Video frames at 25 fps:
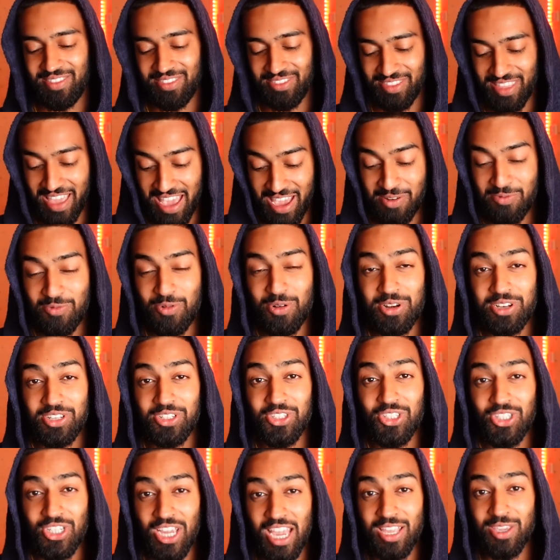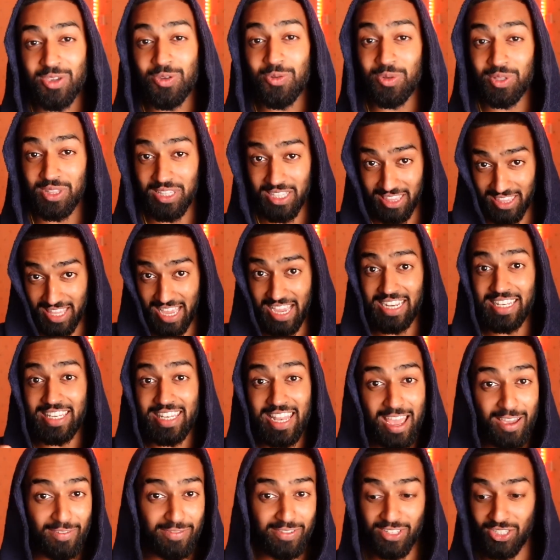They would genuinely, they
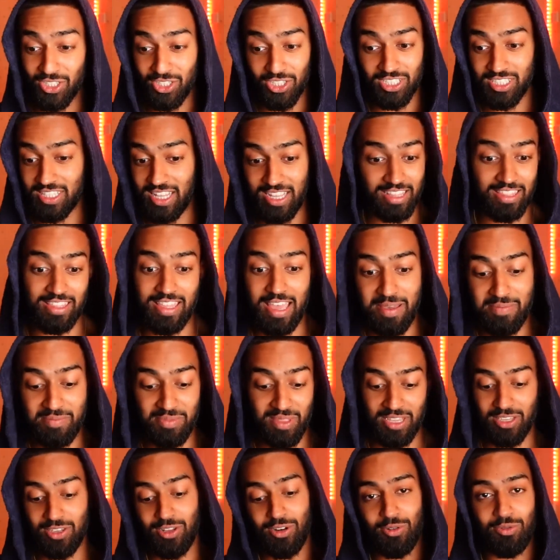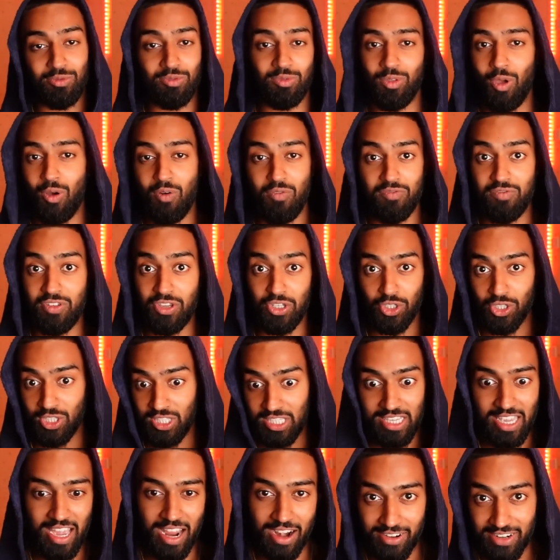left just like them, like, you know, not
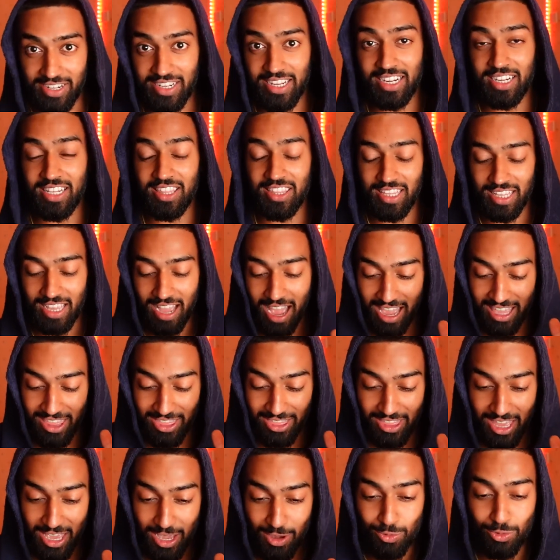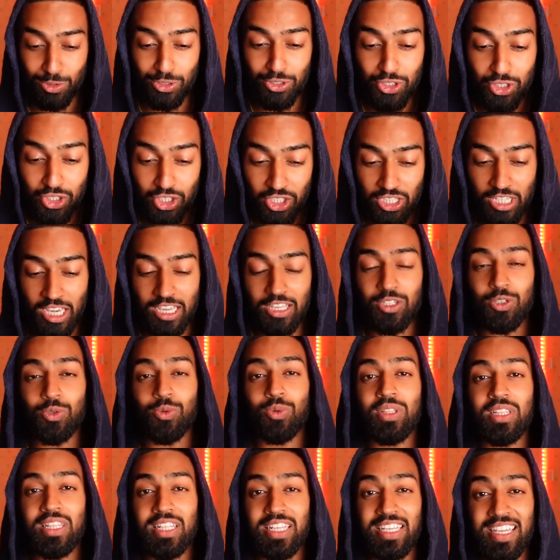visually carrying anything. They would
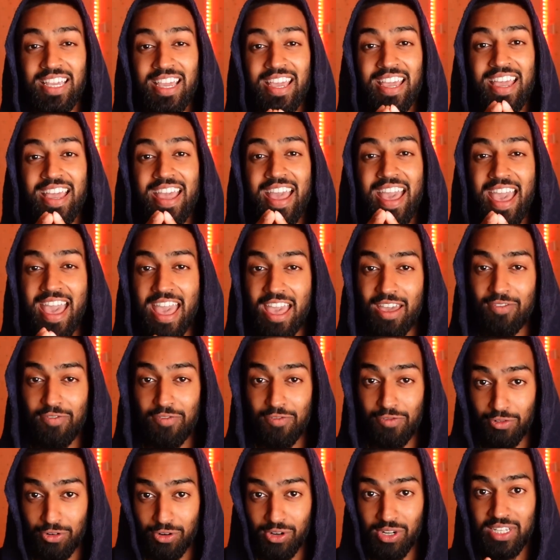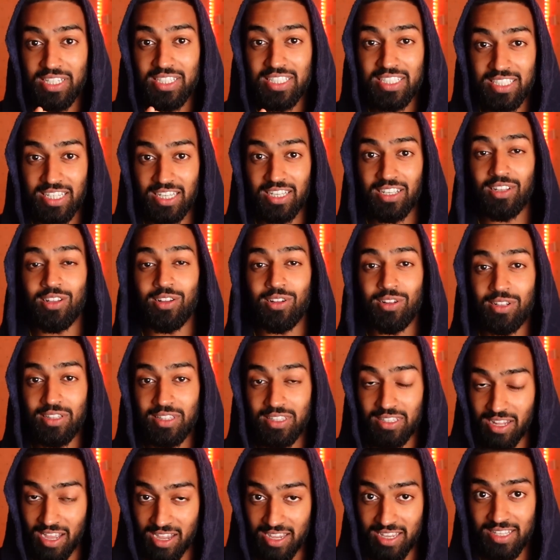genuinely, every single
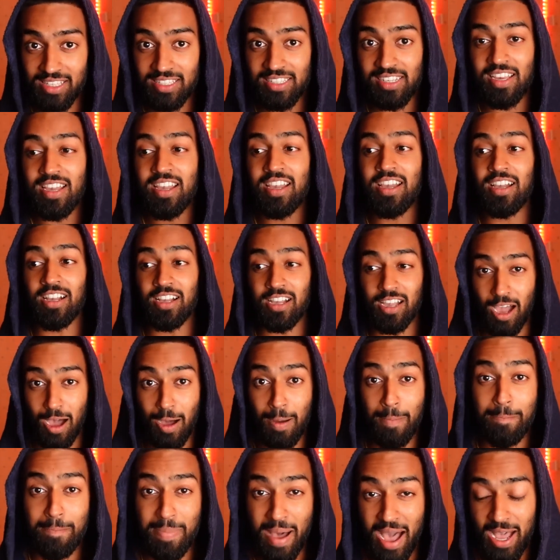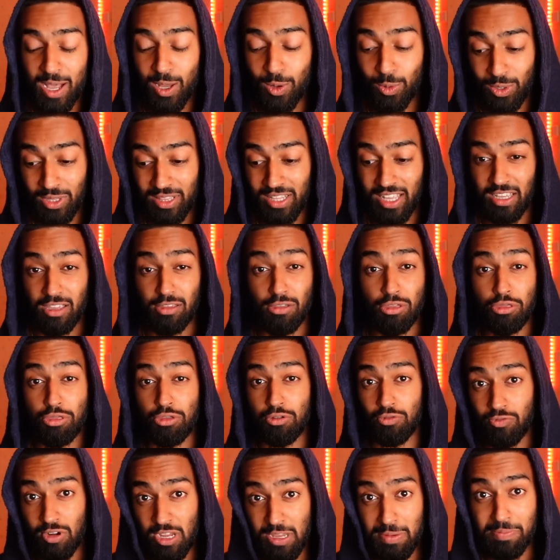night, come back with like
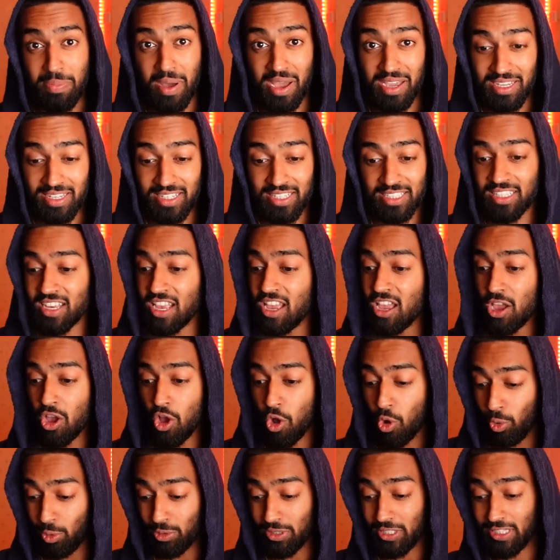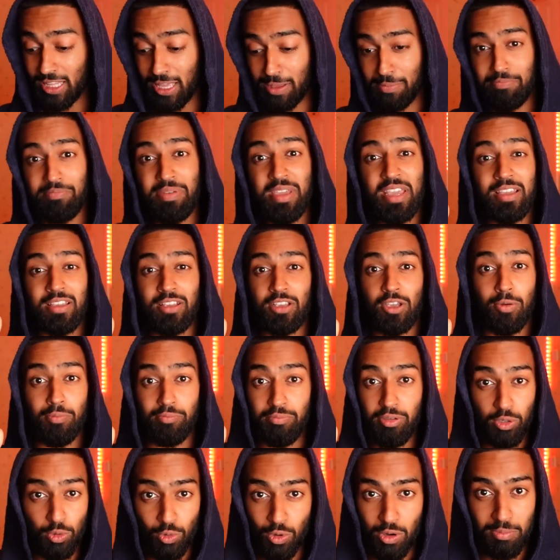3 bikes, holding like big
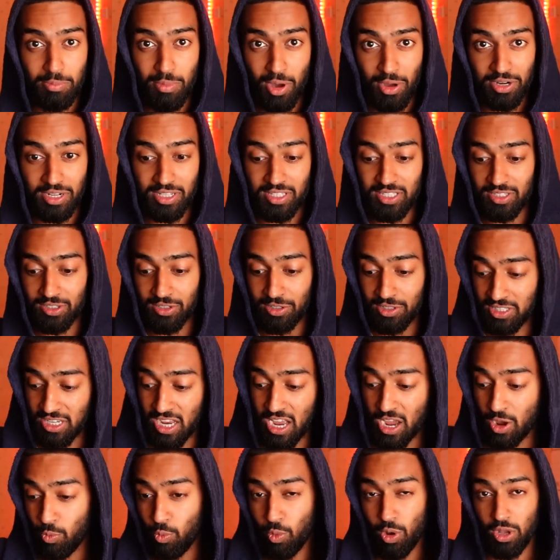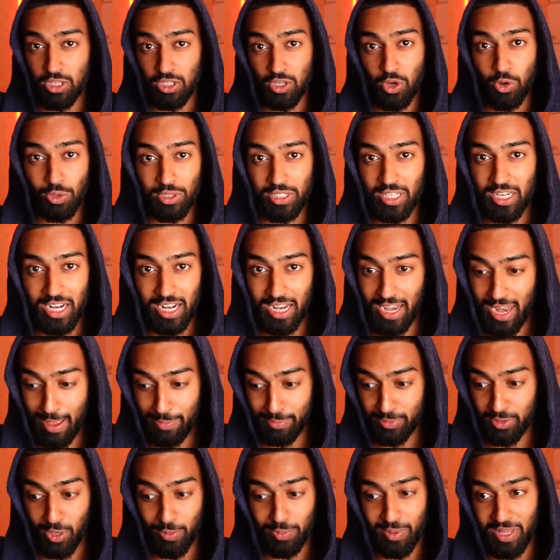computer monitors. One's holding a
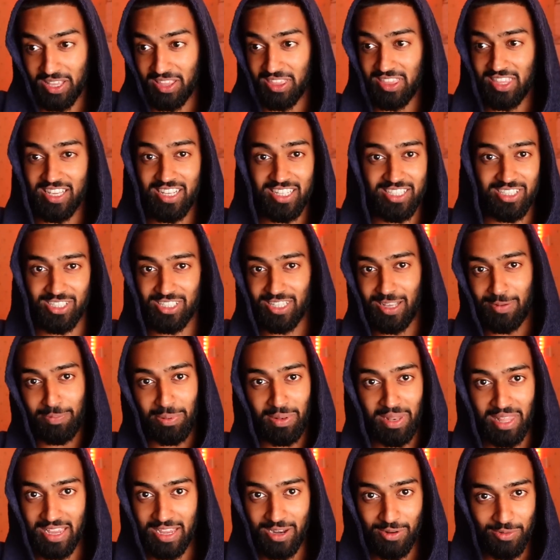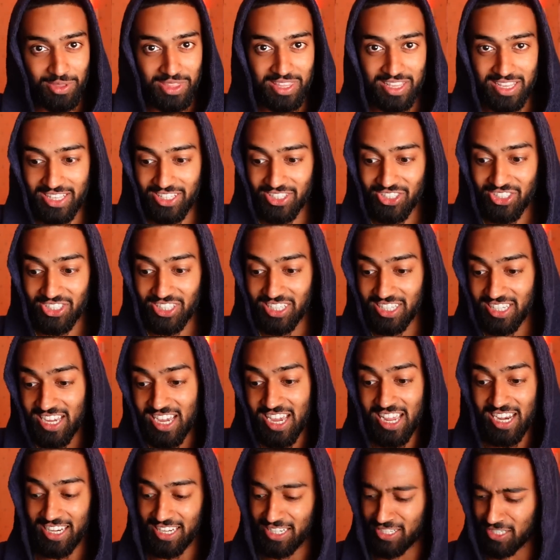laptop like this, just like playing with it and shit.
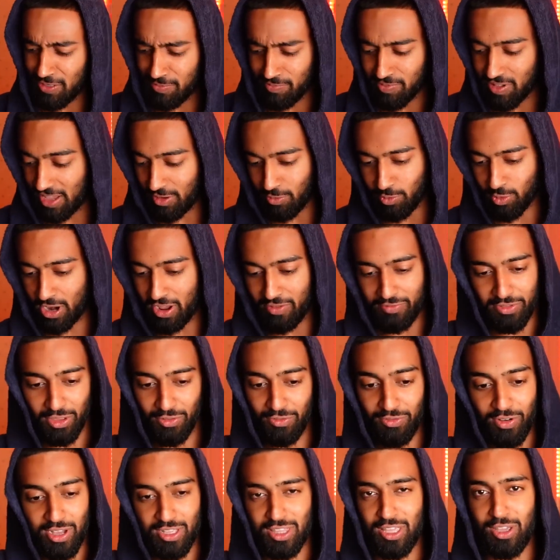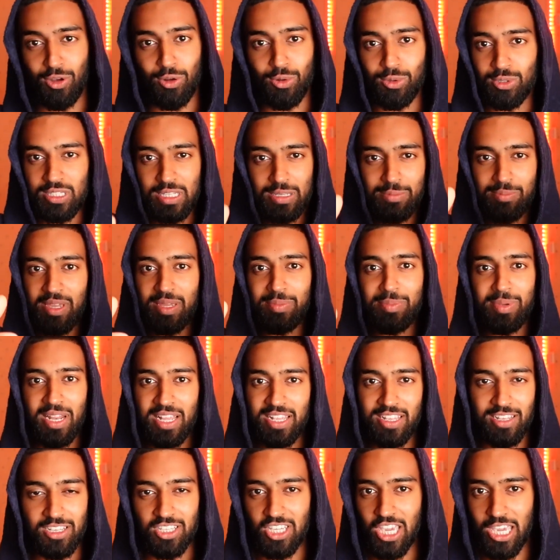Literally like whatever the fuck they're holding, maybe
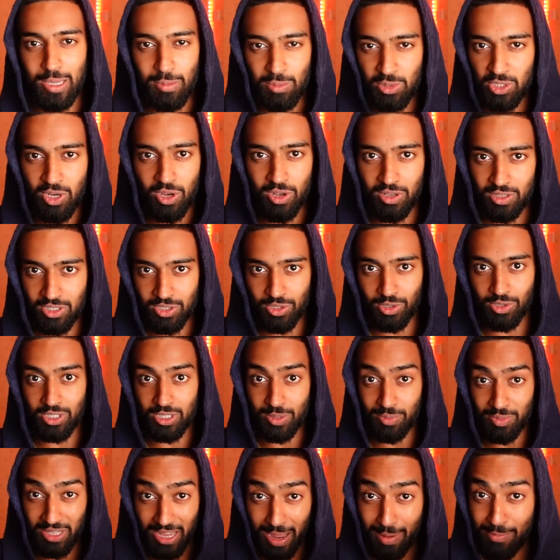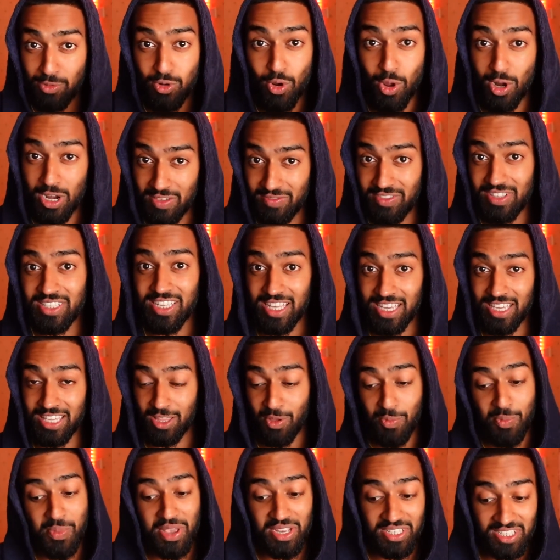like a games console or something. I'm not even taking
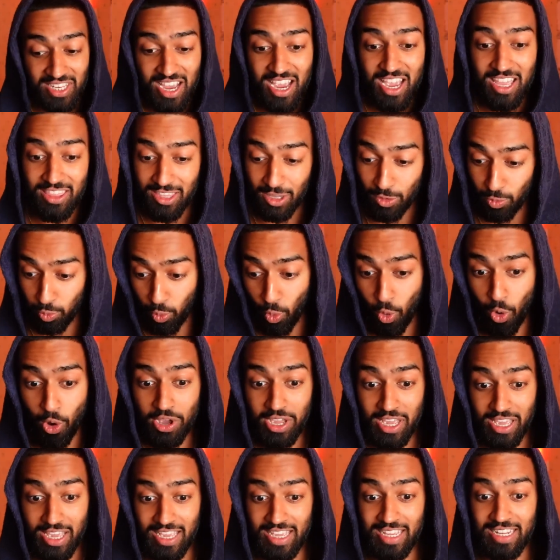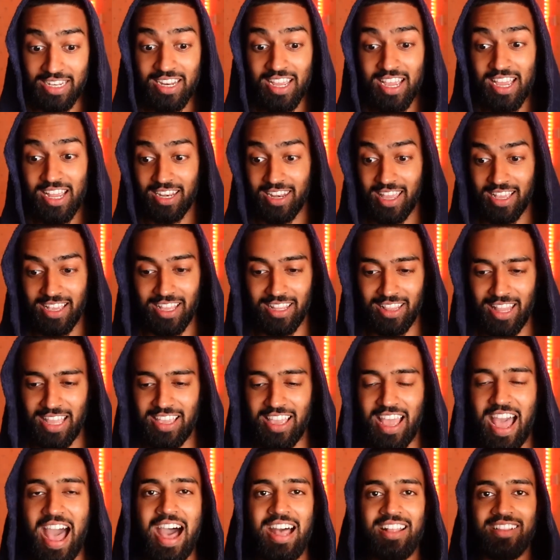the piss. They'd walk in
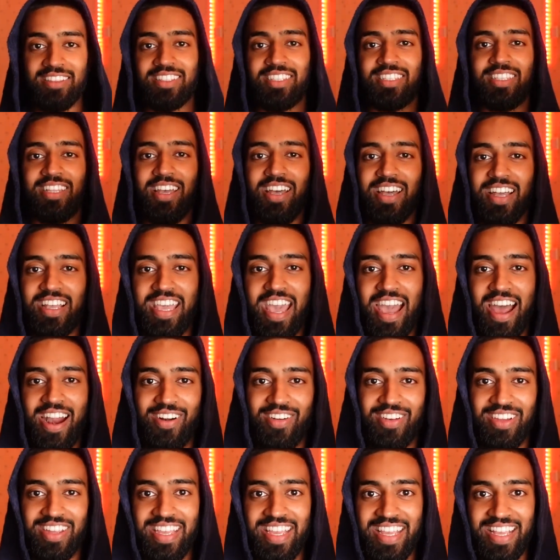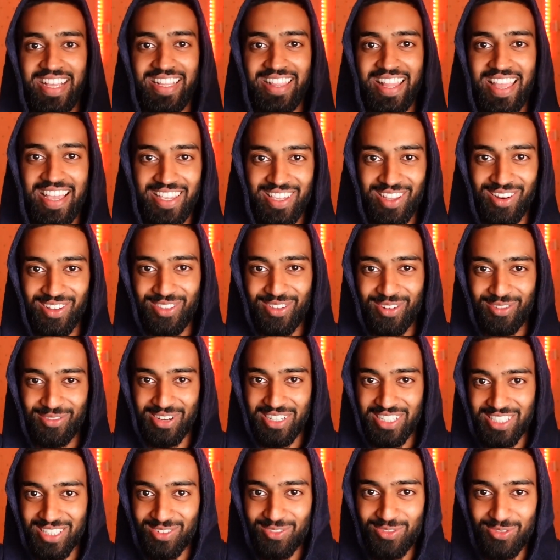like ants that are carrying like, you know, the
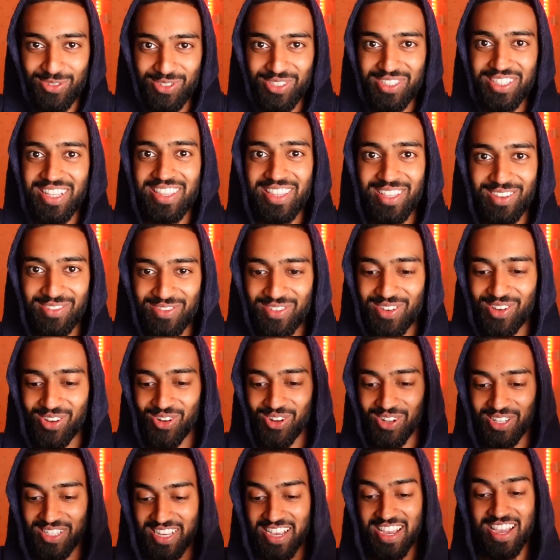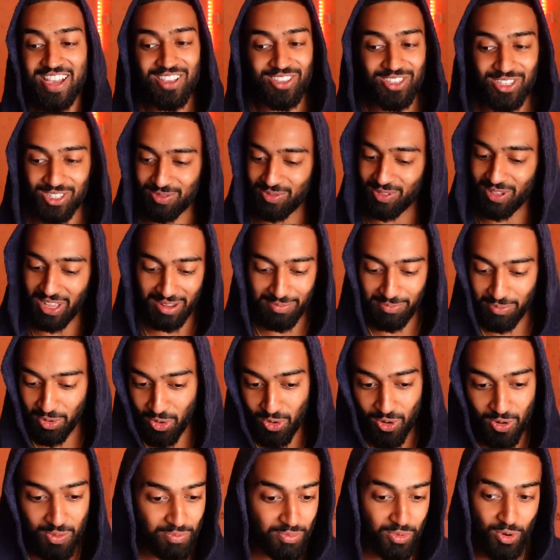recent food that they've caught. Just like
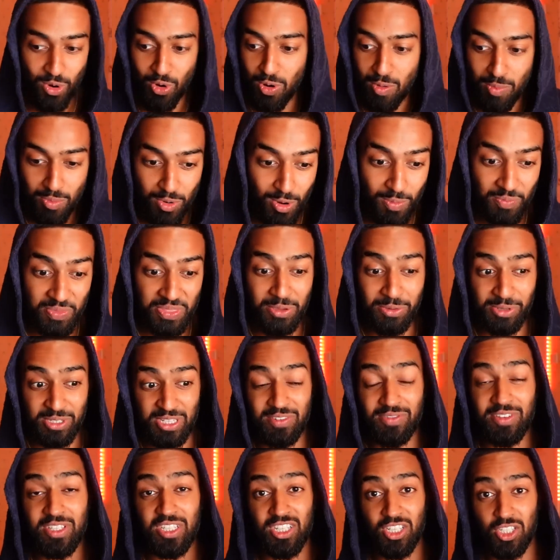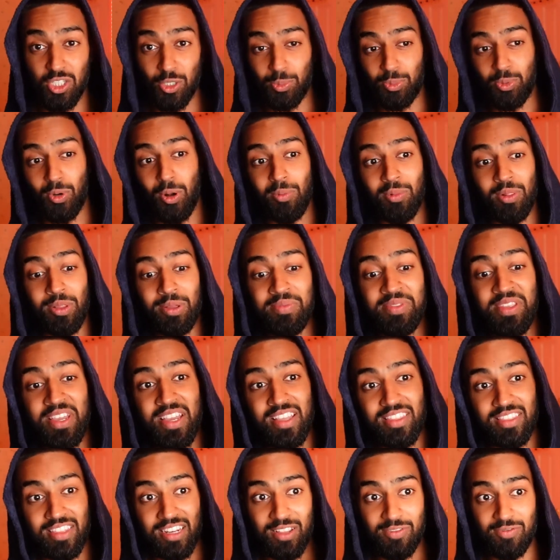boom, boom, boom. There was even such a problem
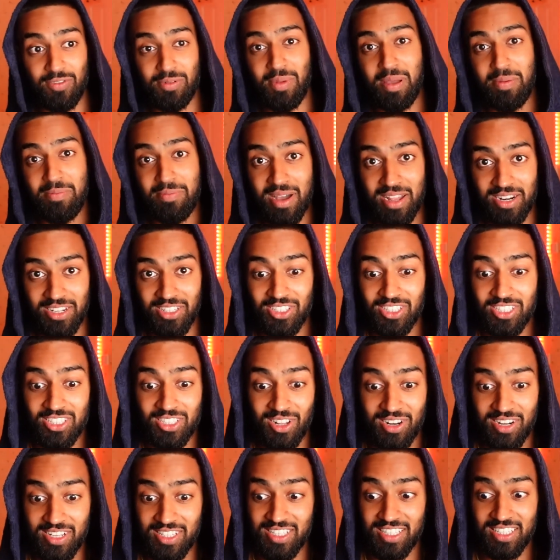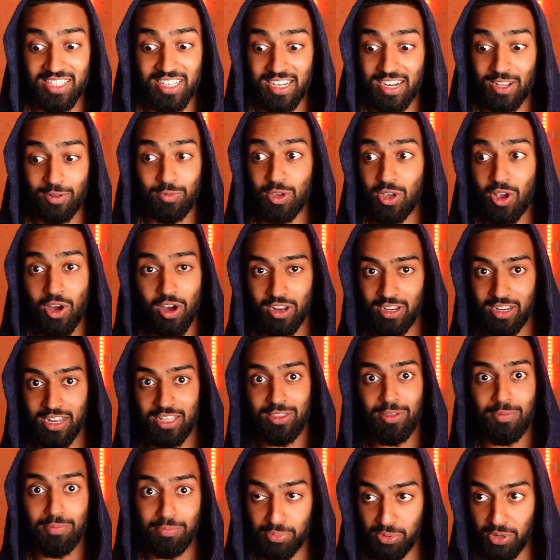that even my manager started to say like we can't
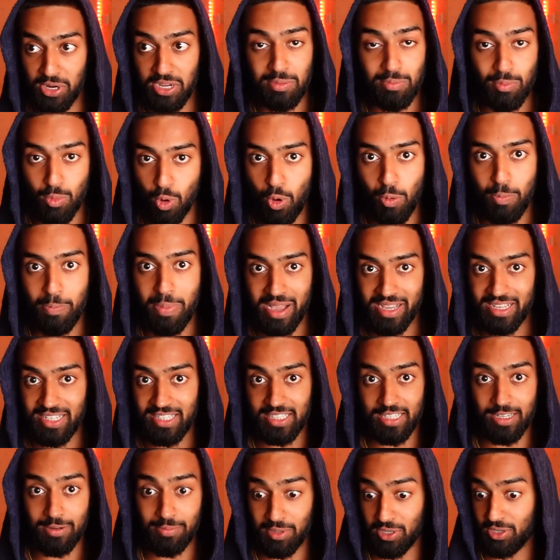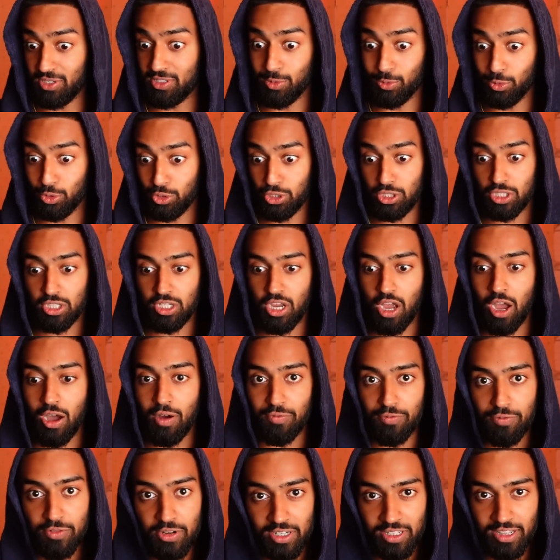let them bring more bikes in because it was just
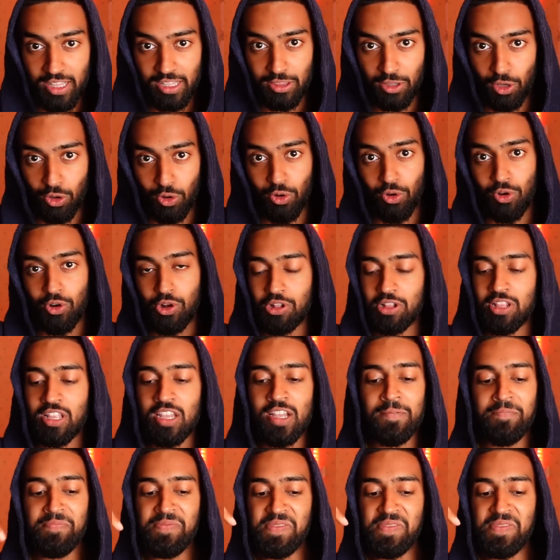covering like the hall.